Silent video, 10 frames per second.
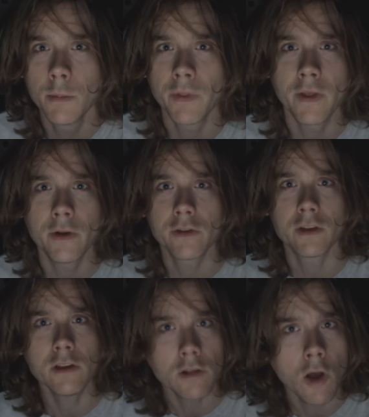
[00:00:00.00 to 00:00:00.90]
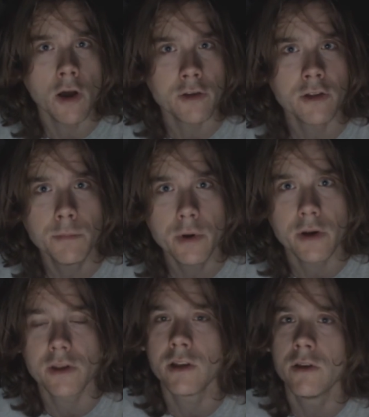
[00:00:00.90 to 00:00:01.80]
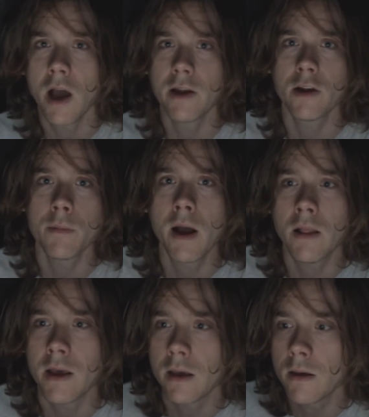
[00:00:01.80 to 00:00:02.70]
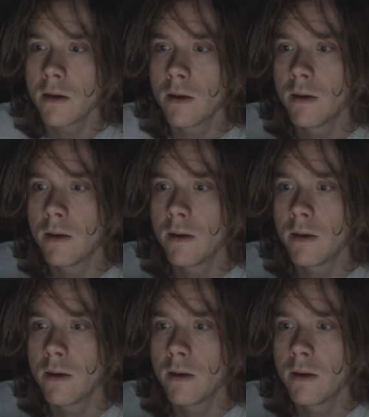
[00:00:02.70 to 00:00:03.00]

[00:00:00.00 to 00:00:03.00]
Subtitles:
But then there's these laws on the books, and I hear about like